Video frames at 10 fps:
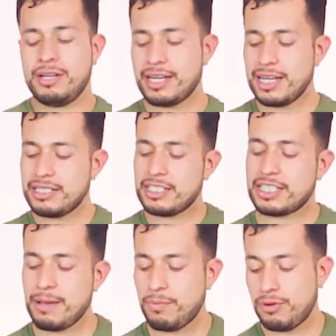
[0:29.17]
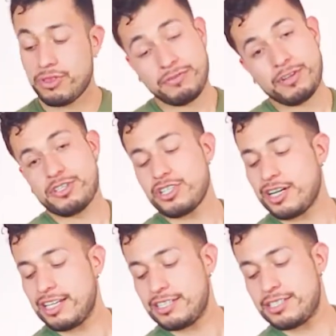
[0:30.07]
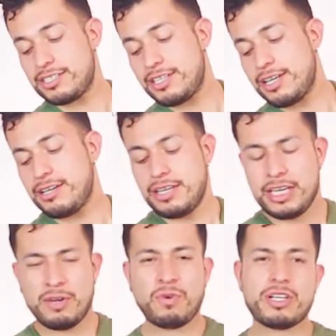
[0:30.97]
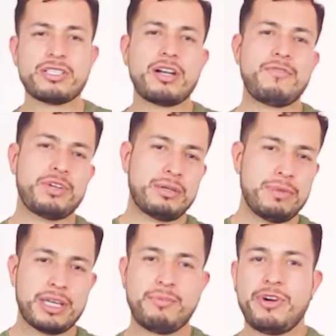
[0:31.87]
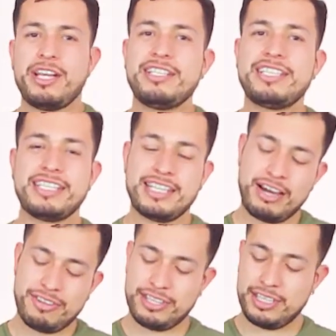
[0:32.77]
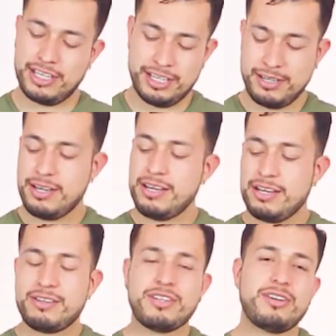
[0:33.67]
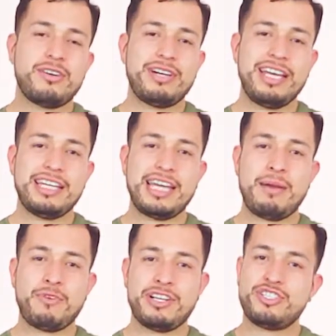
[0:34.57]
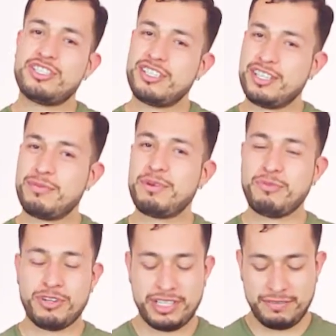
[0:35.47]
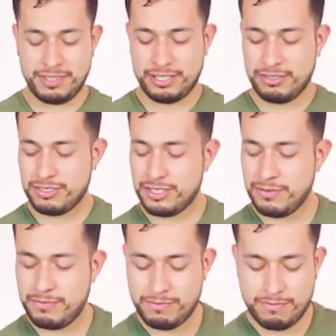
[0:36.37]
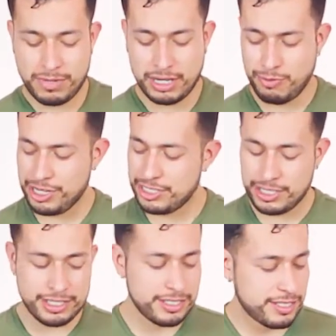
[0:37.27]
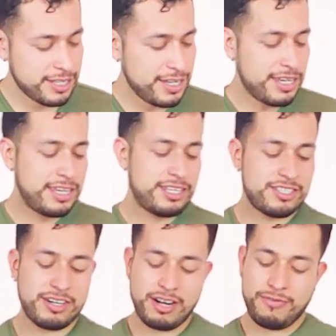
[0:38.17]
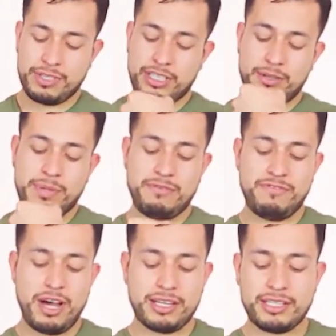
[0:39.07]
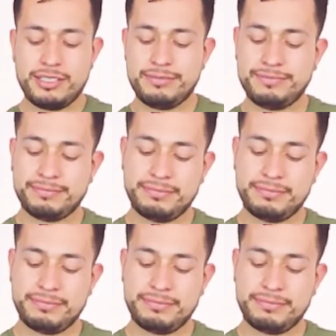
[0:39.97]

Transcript: All right guys, let's get both of our shot glasses. Today, we're gonna start off with the monkey brain now that the, you know, alien hemorrhage is a little bit more difficult. So, monkey brains it is. Start off with a little bit of vodka.